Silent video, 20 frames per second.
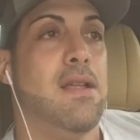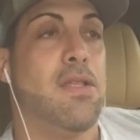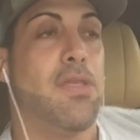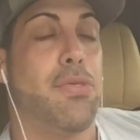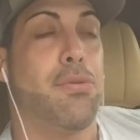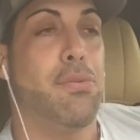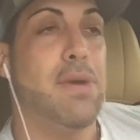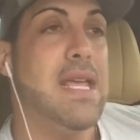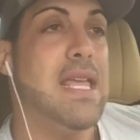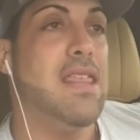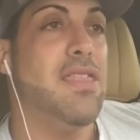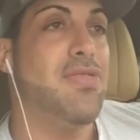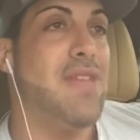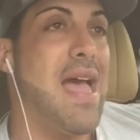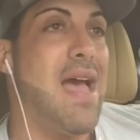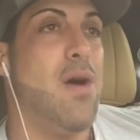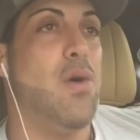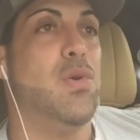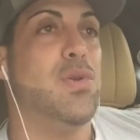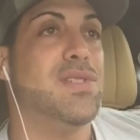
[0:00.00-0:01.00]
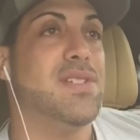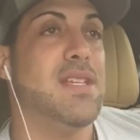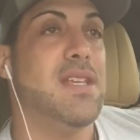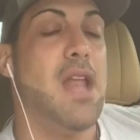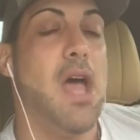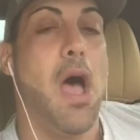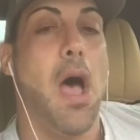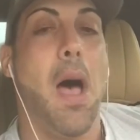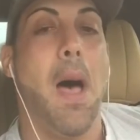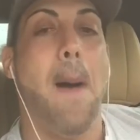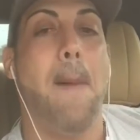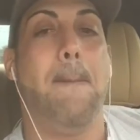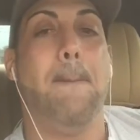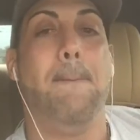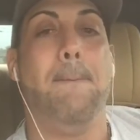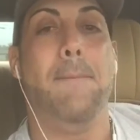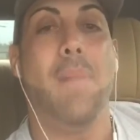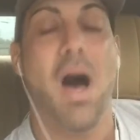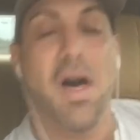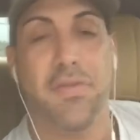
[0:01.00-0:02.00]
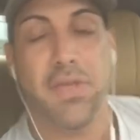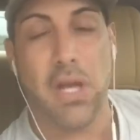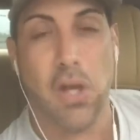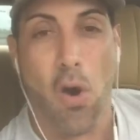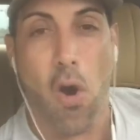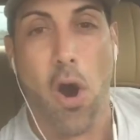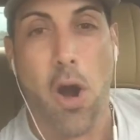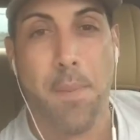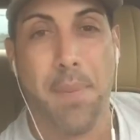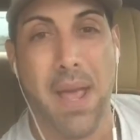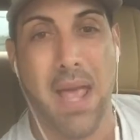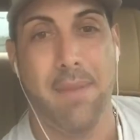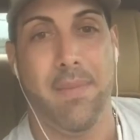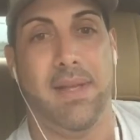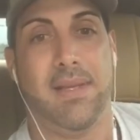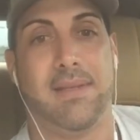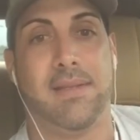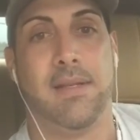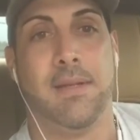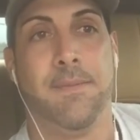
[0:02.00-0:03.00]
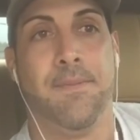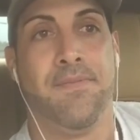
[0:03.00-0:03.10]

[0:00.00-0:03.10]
$3,000 a month in car payments.